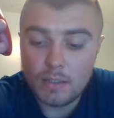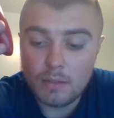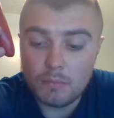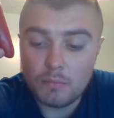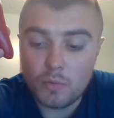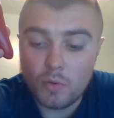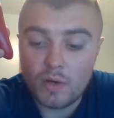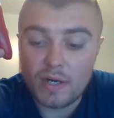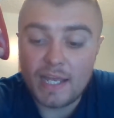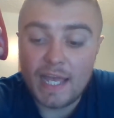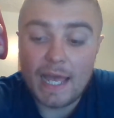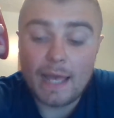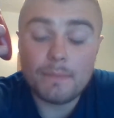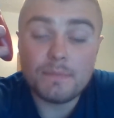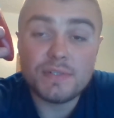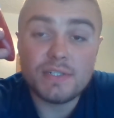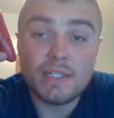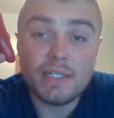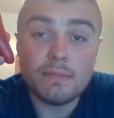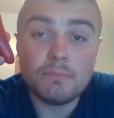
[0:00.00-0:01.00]
more
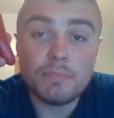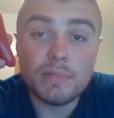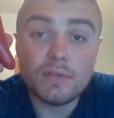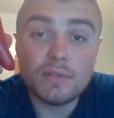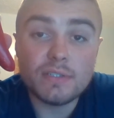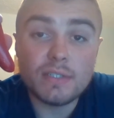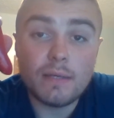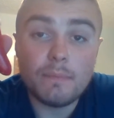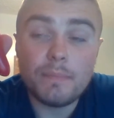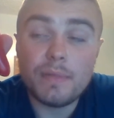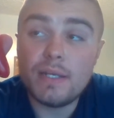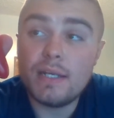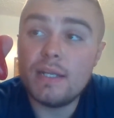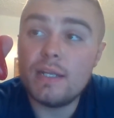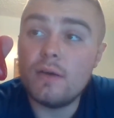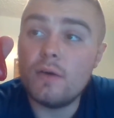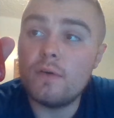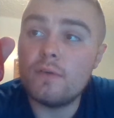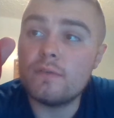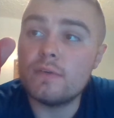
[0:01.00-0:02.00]
capsaicin built up in
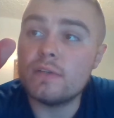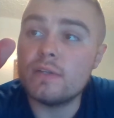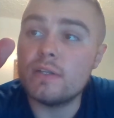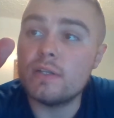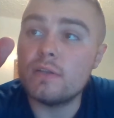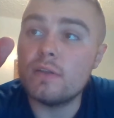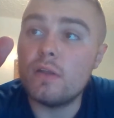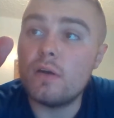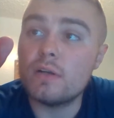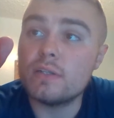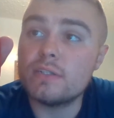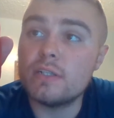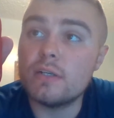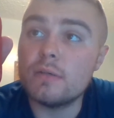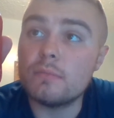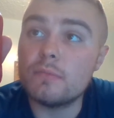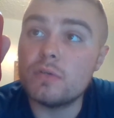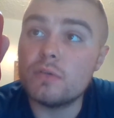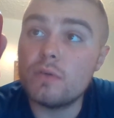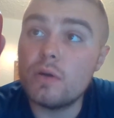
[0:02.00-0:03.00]
it over the
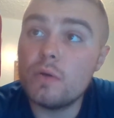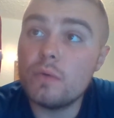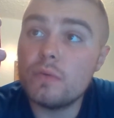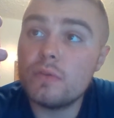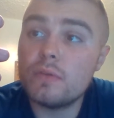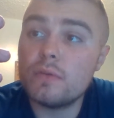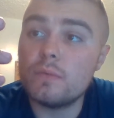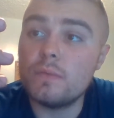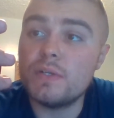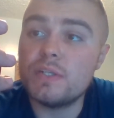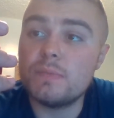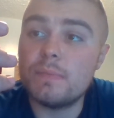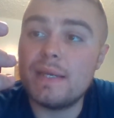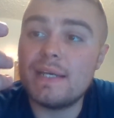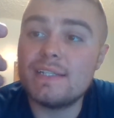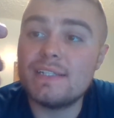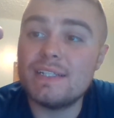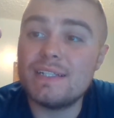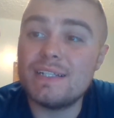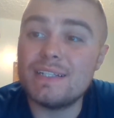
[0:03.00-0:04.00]
long-term growth, which
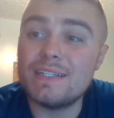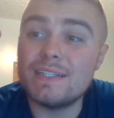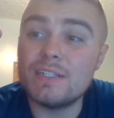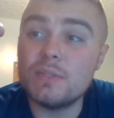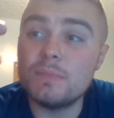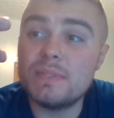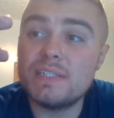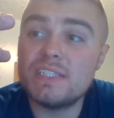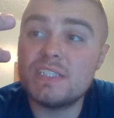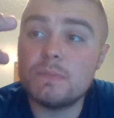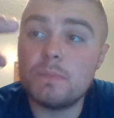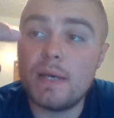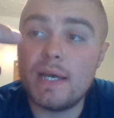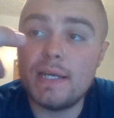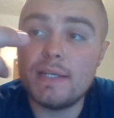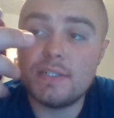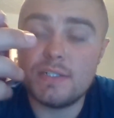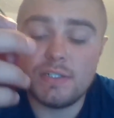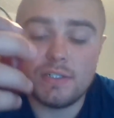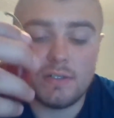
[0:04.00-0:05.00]
makes it a little bit
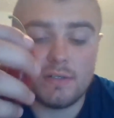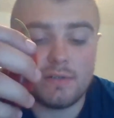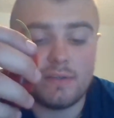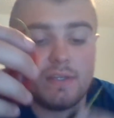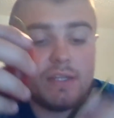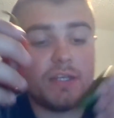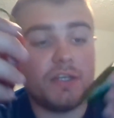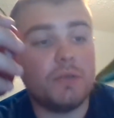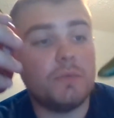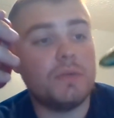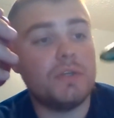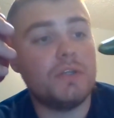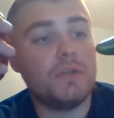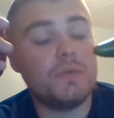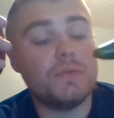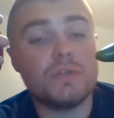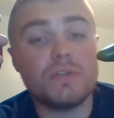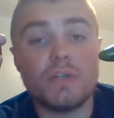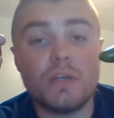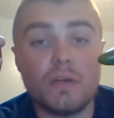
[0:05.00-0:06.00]
spicier than you would
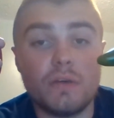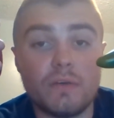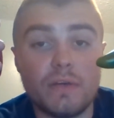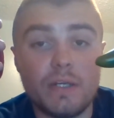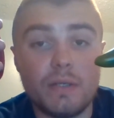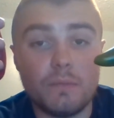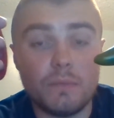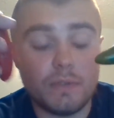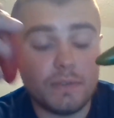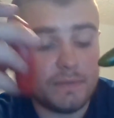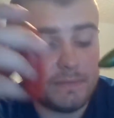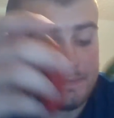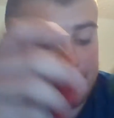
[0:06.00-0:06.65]
use a green one.